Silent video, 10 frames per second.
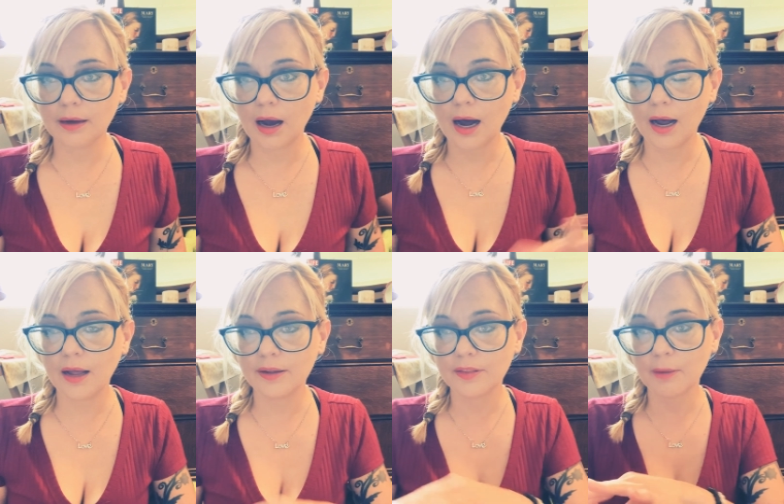
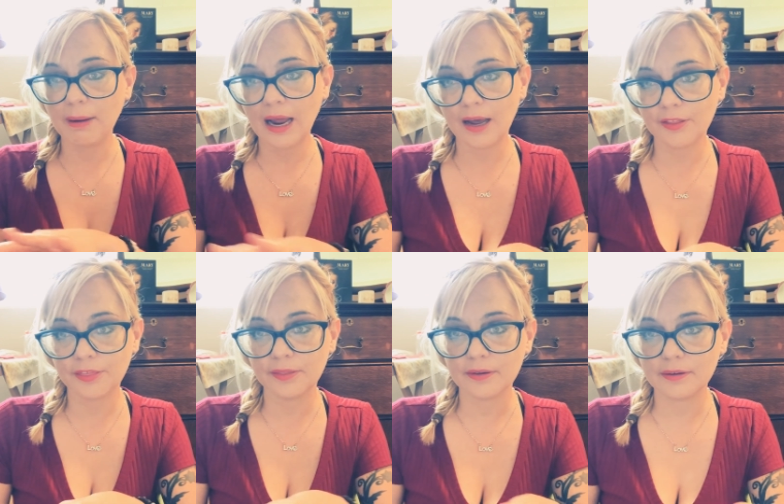on the path
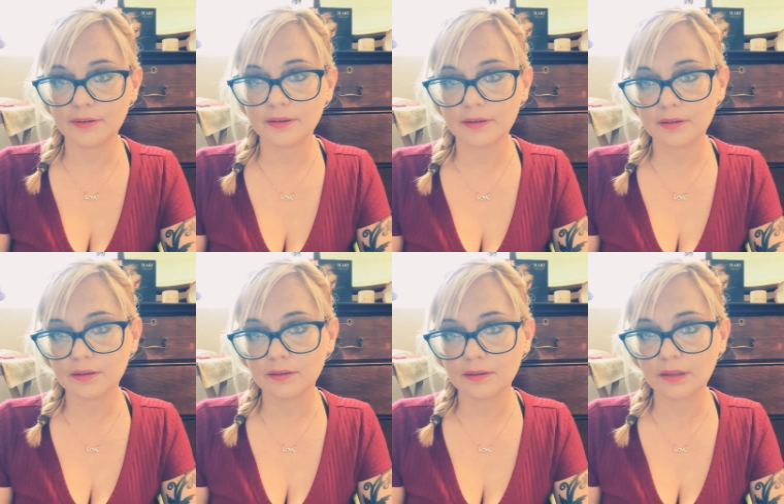
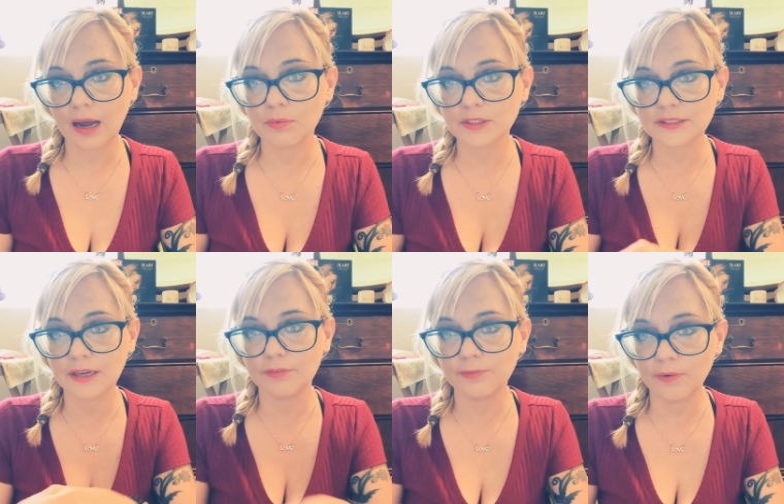that was
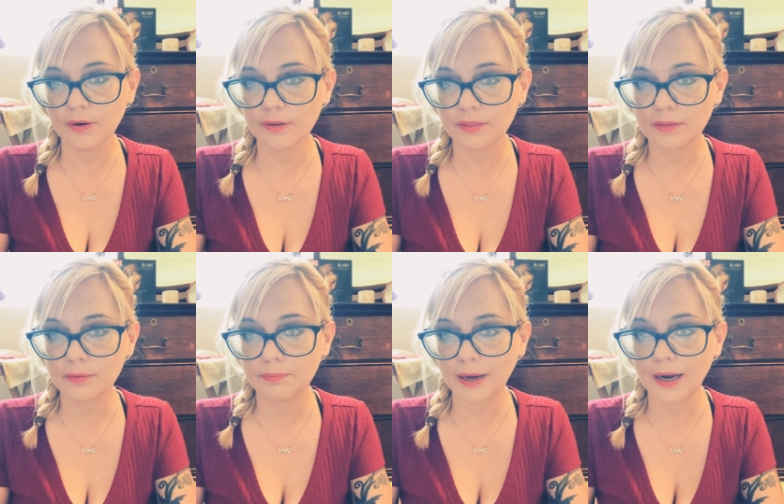set forth
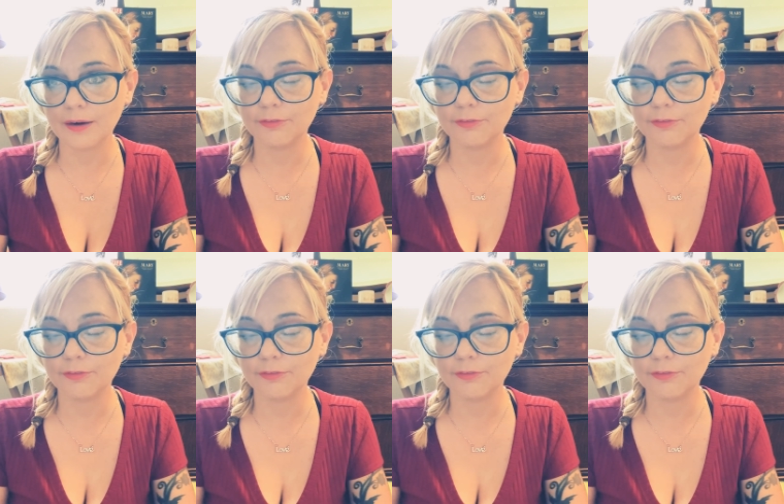by our